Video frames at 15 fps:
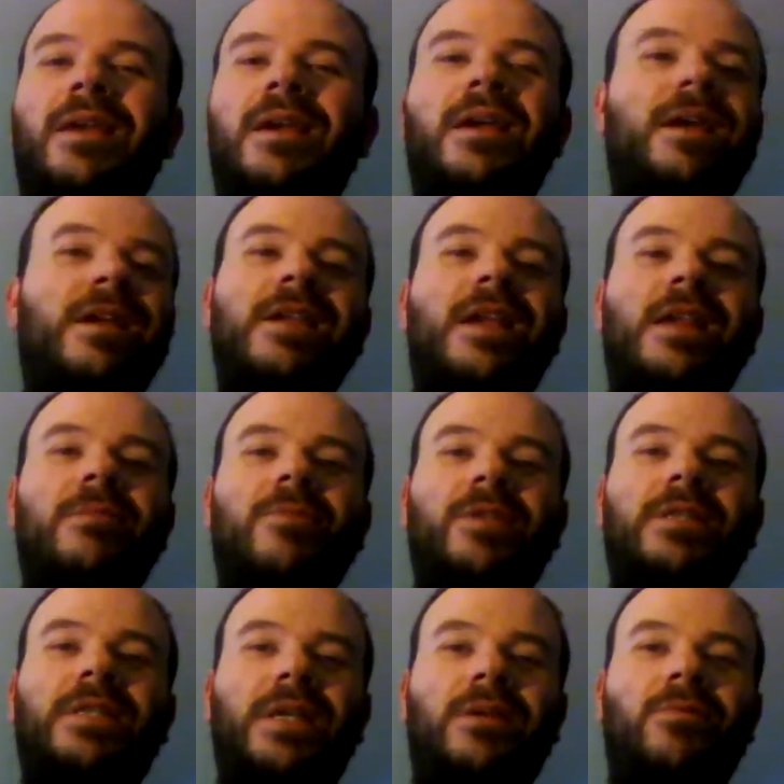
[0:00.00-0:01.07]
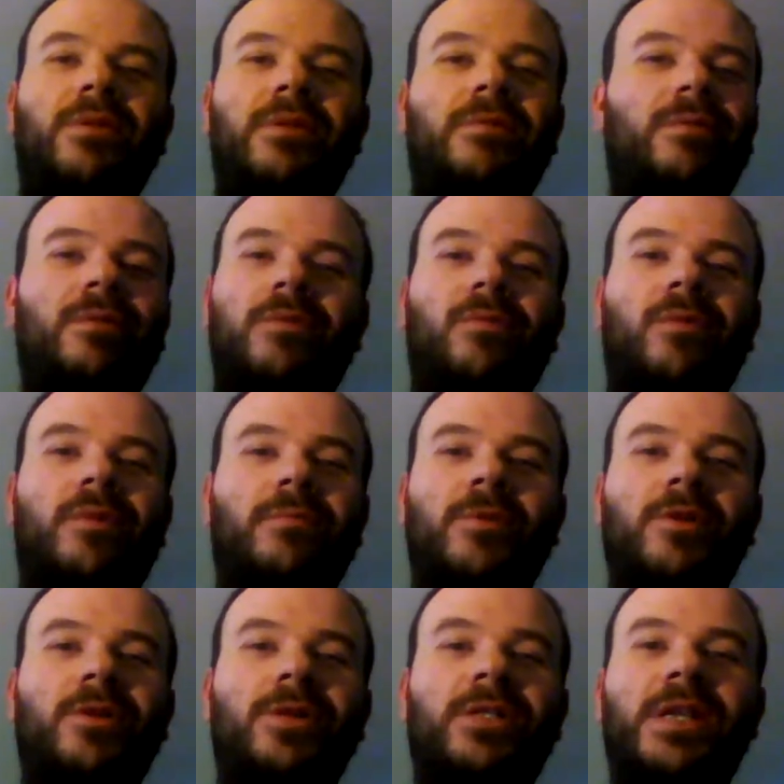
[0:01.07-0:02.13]
I can't even say what I'm
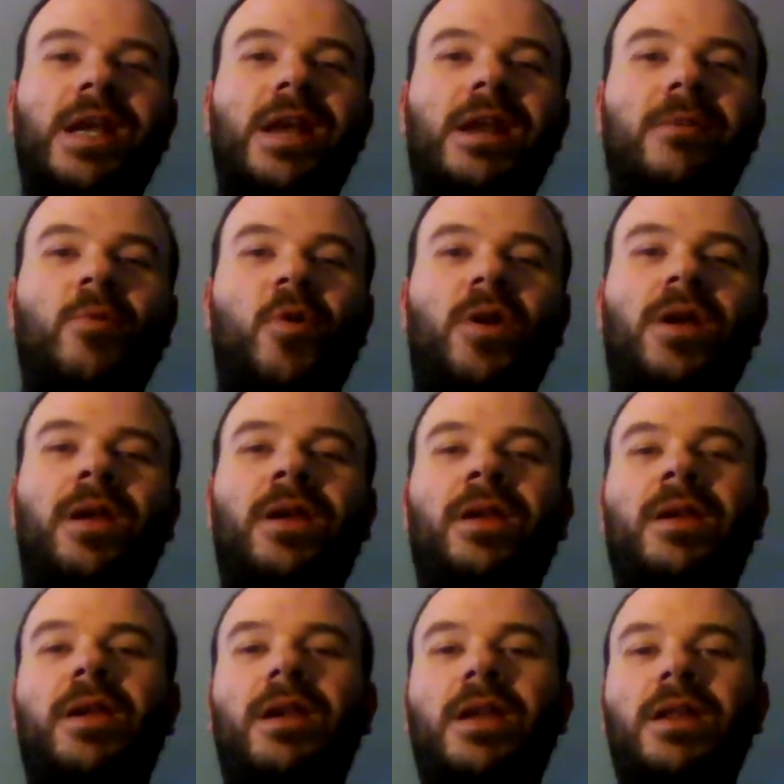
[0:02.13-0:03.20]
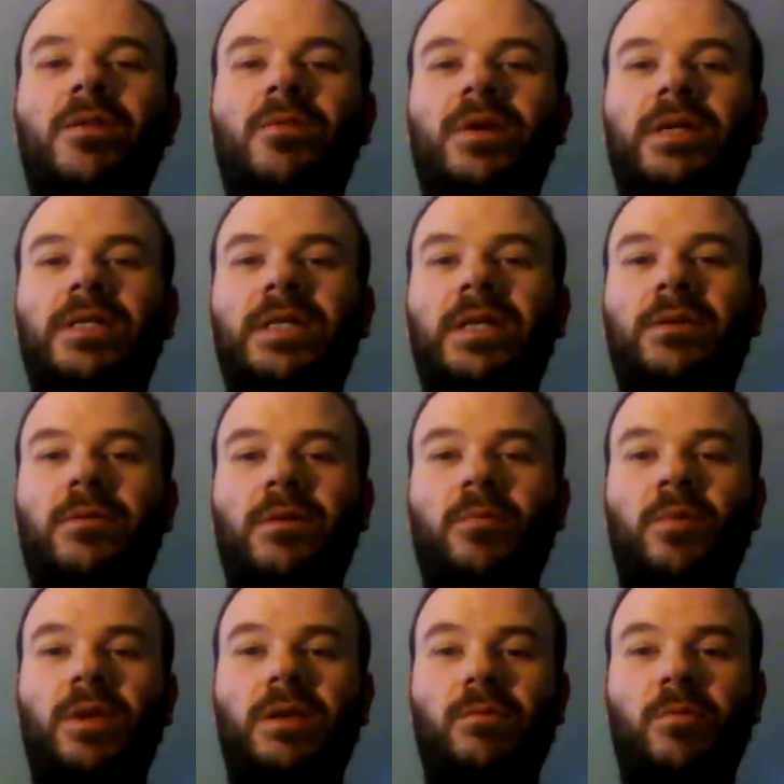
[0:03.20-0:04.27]
going to say anymore. Anyway, see you when I
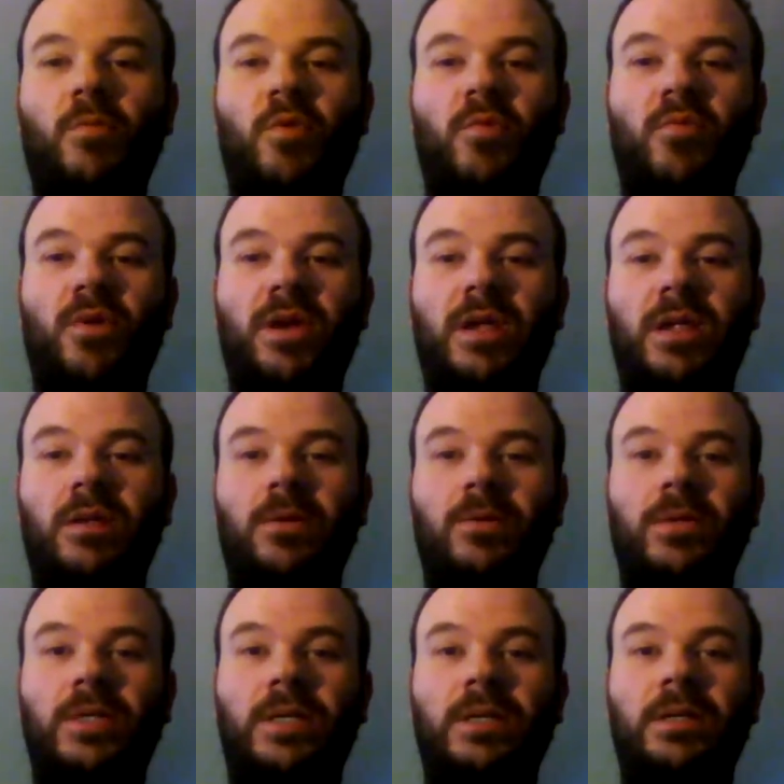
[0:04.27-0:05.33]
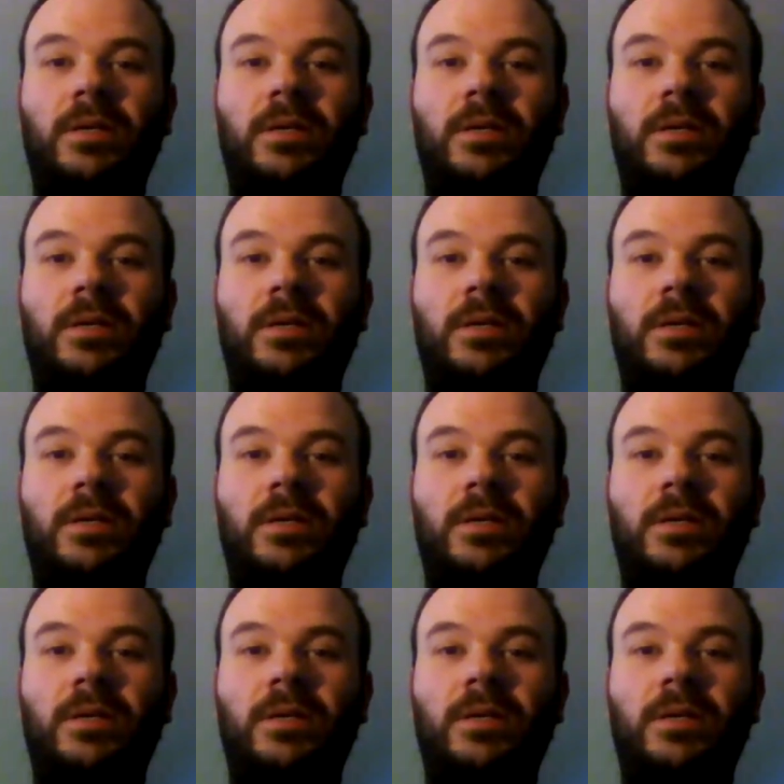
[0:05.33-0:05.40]
bring even more breaking news.